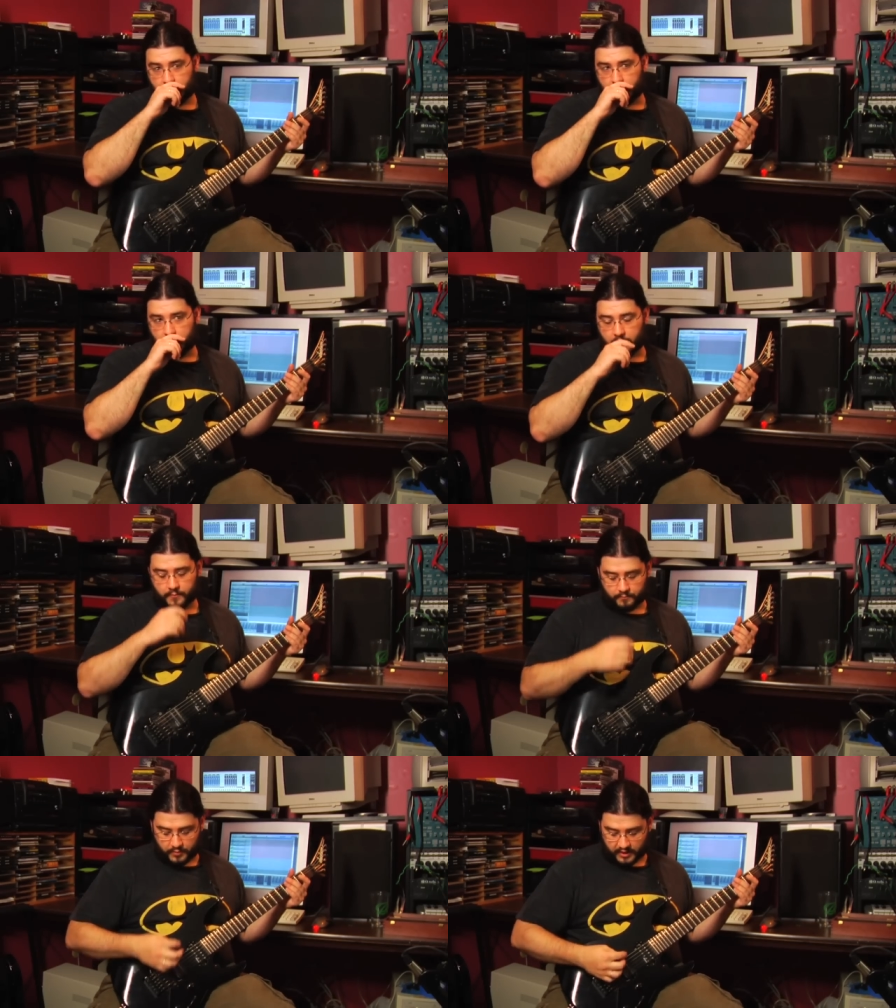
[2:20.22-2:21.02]

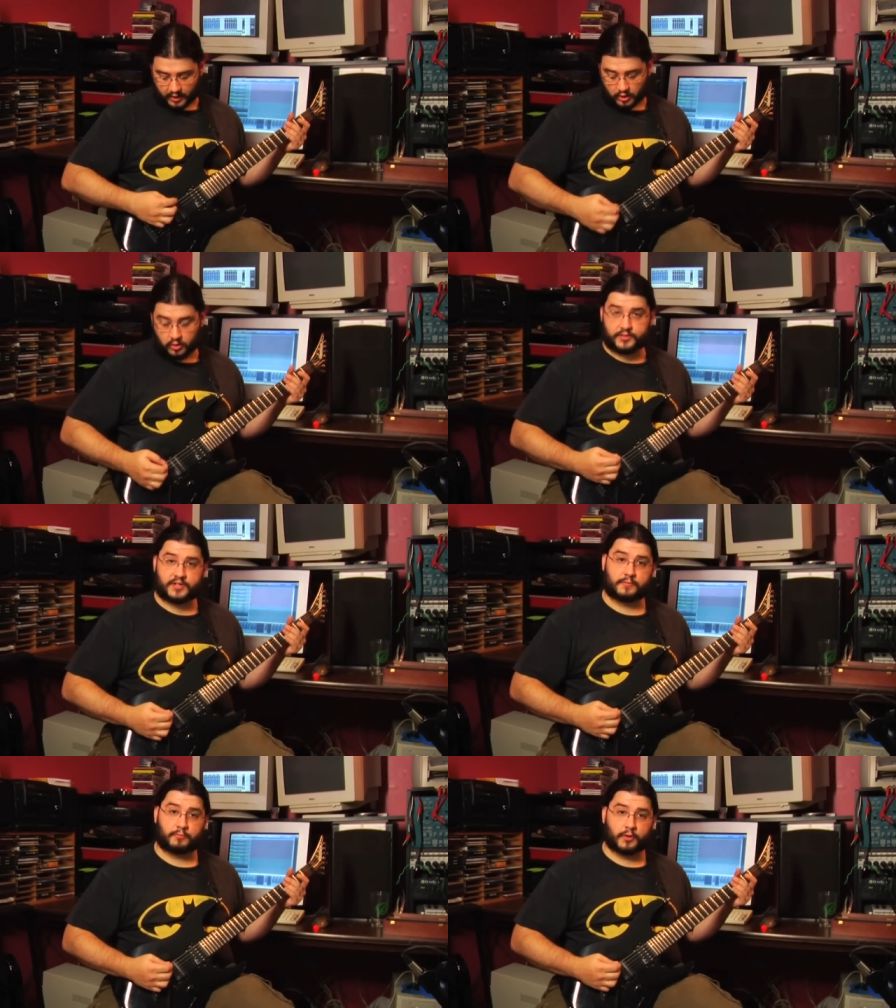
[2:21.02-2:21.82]
Um, picking
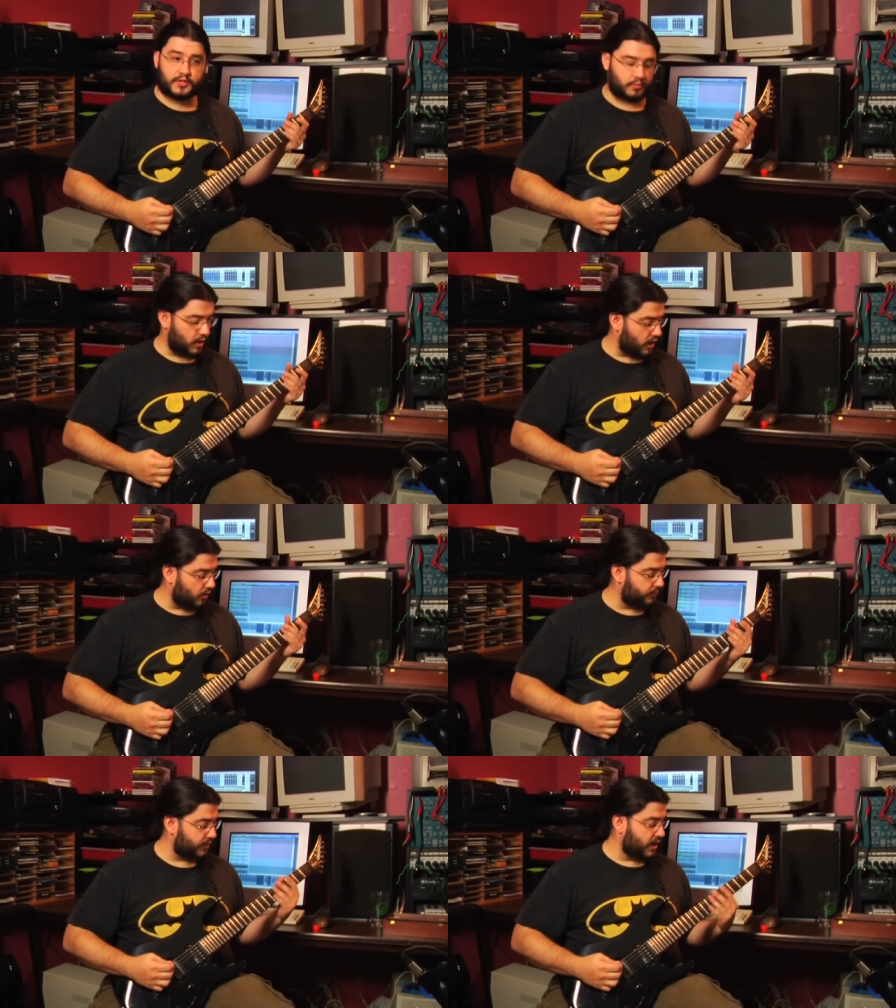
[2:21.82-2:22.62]
closer to the bridge will
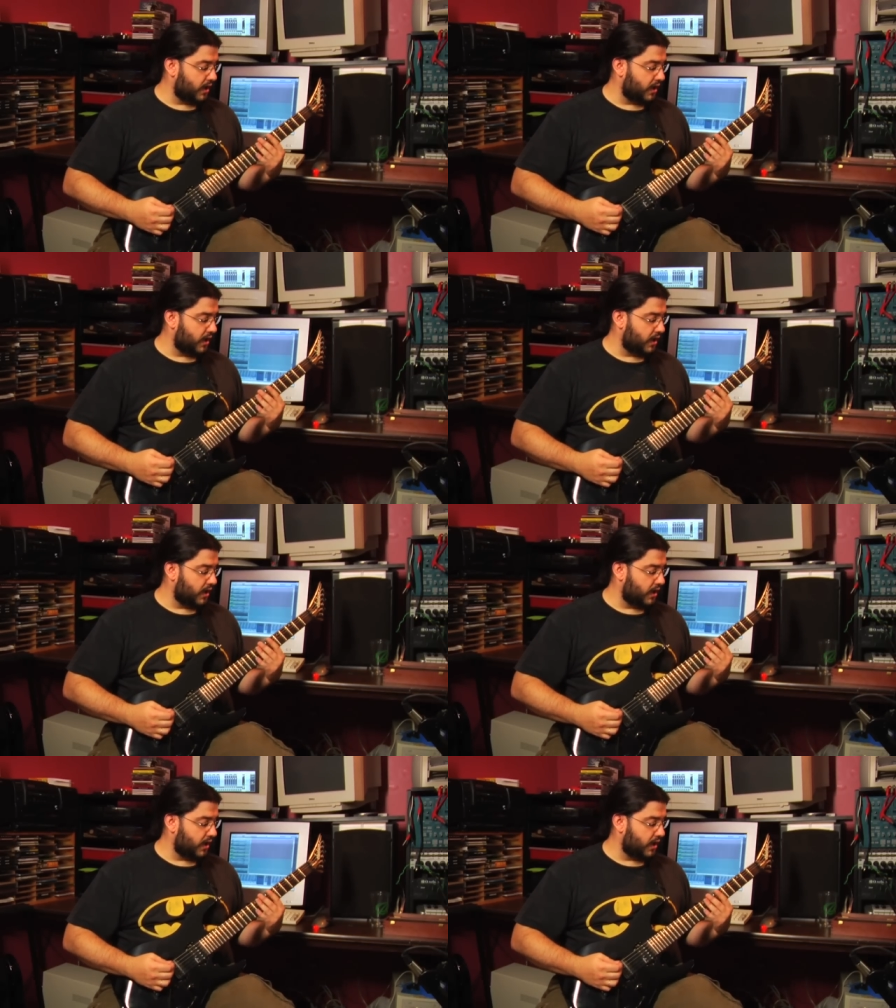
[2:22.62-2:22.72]
help.